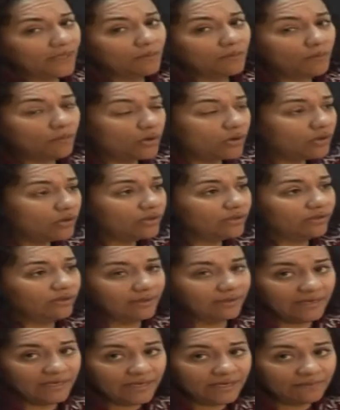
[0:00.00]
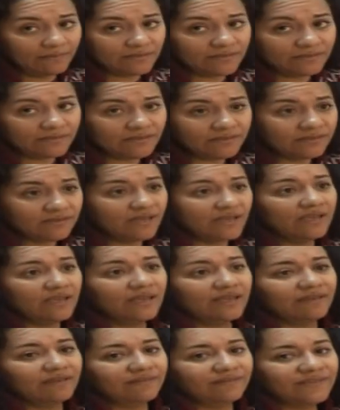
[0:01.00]
molecule elements,
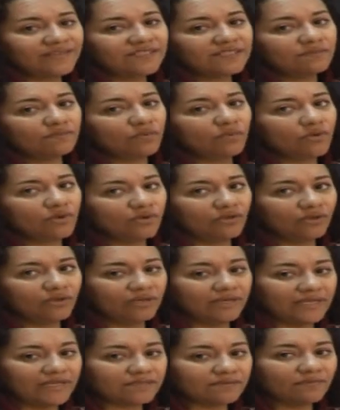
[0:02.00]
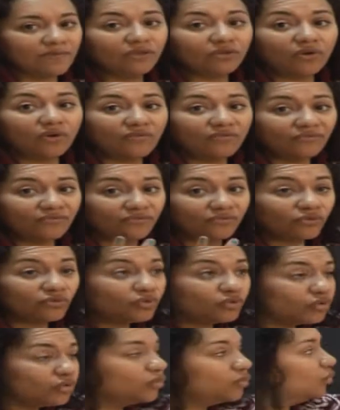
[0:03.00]
this molecule is made of
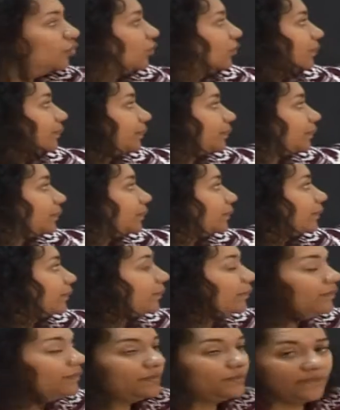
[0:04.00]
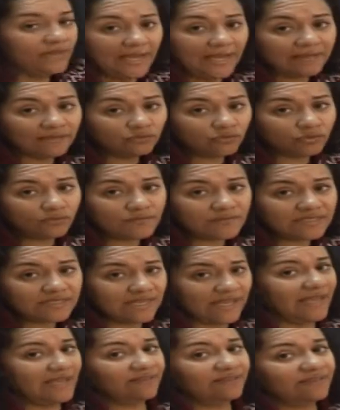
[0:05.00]
2 atoms,
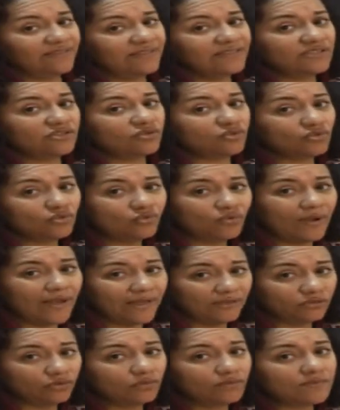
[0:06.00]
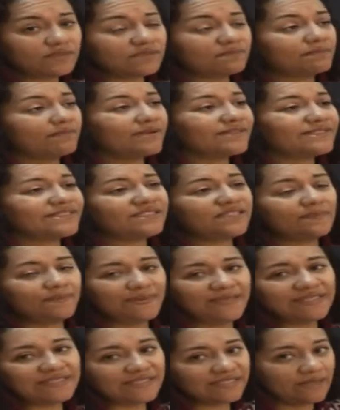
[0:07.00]
and these 2 atoms must
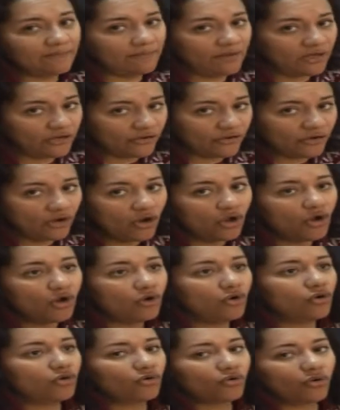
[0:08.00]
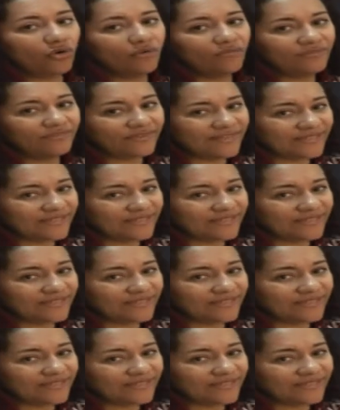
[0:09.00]
be similar or of the